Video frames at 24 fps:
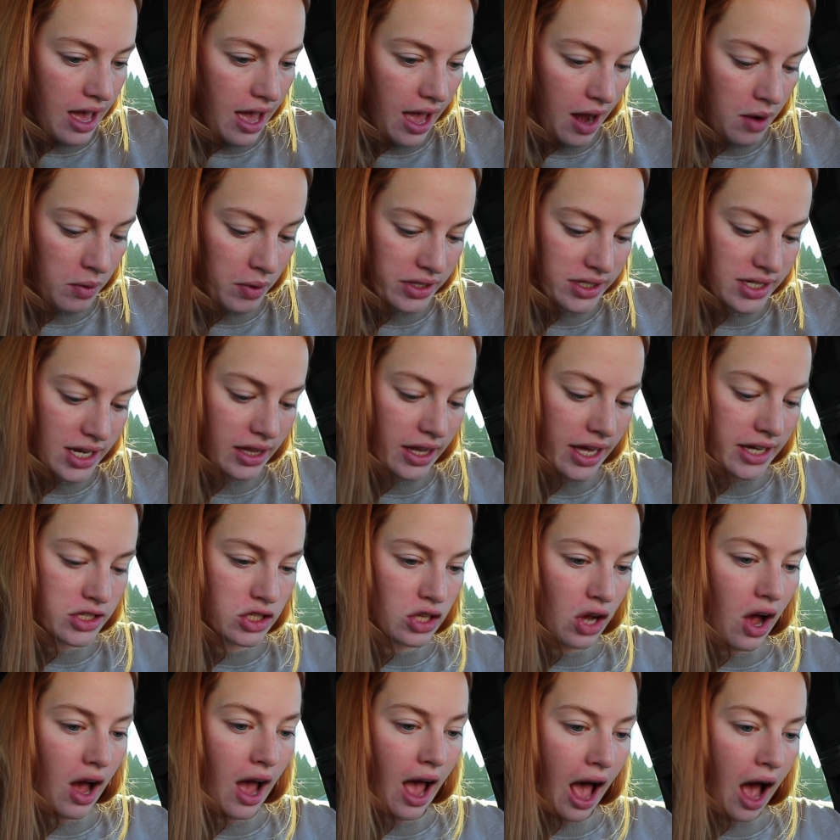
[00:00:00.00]
And once I like
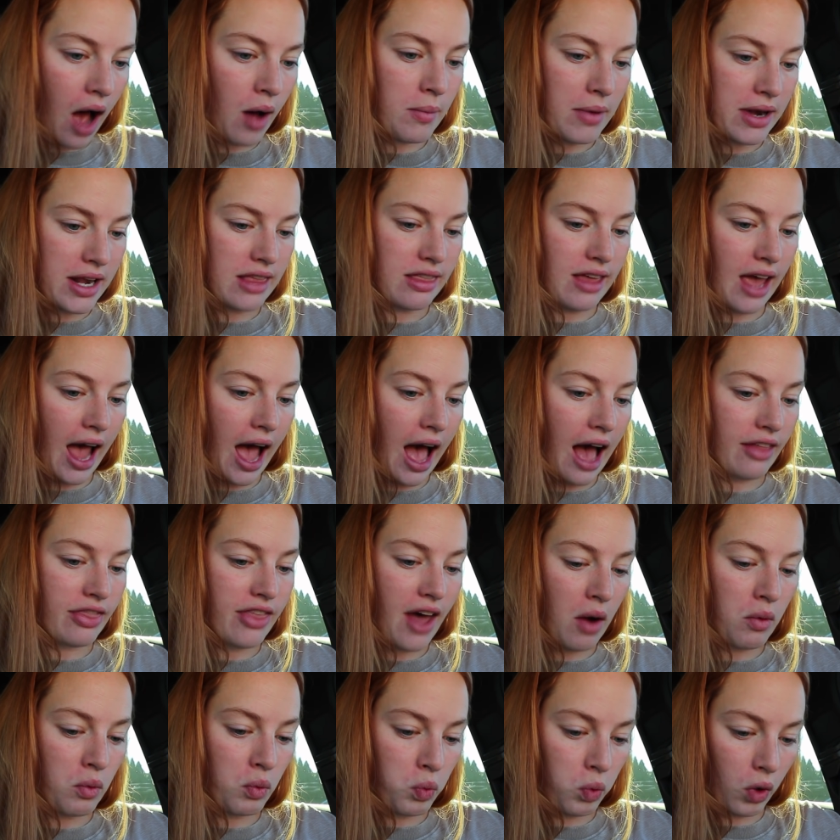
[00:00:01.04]
saw how many they had
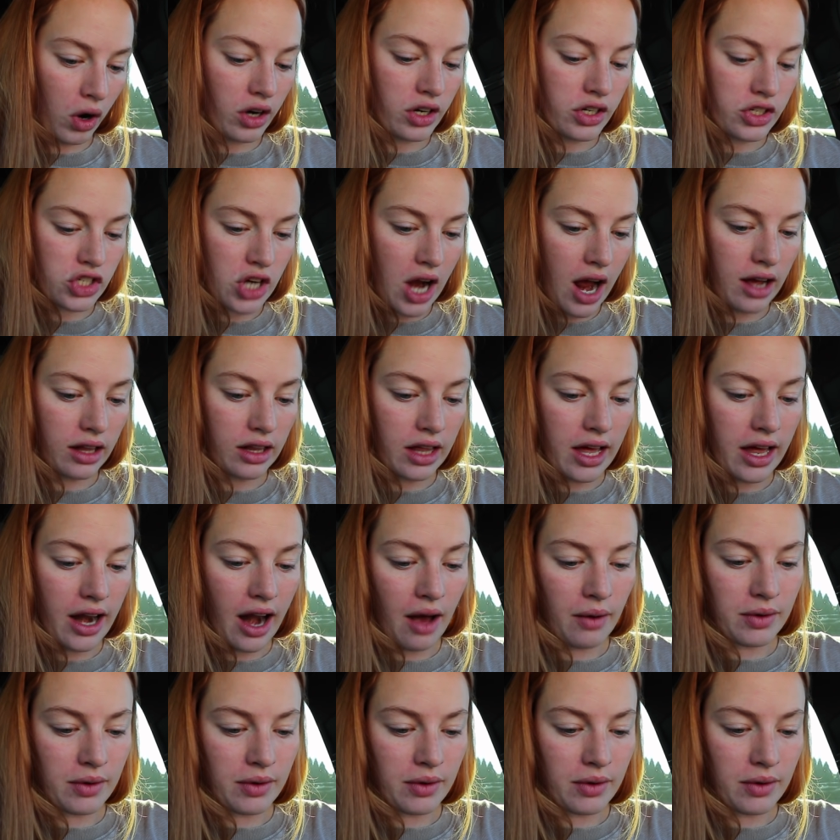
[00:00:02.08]
that weren't chocolate,